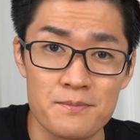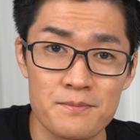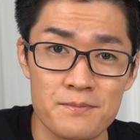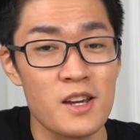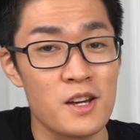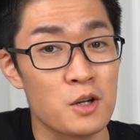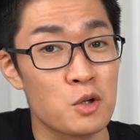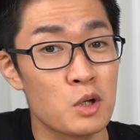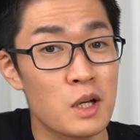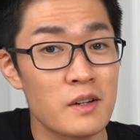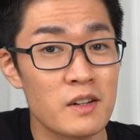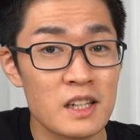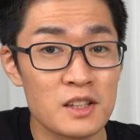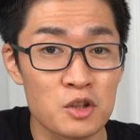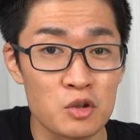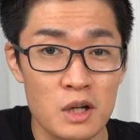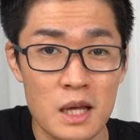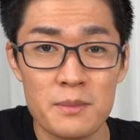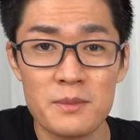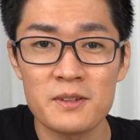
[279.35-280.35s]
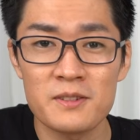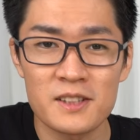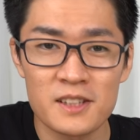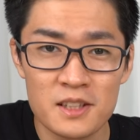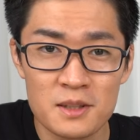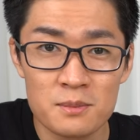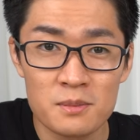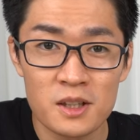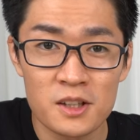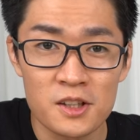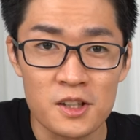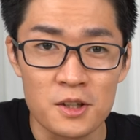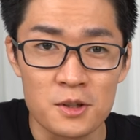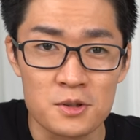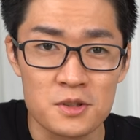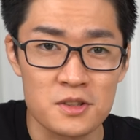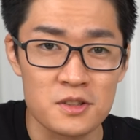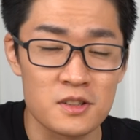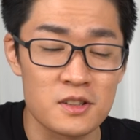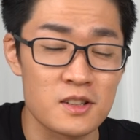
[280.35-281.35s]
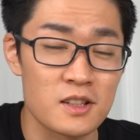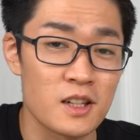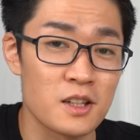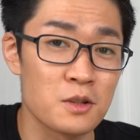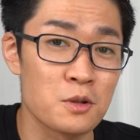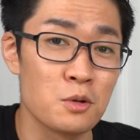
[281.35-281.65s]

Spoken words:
It's only known to the engineers who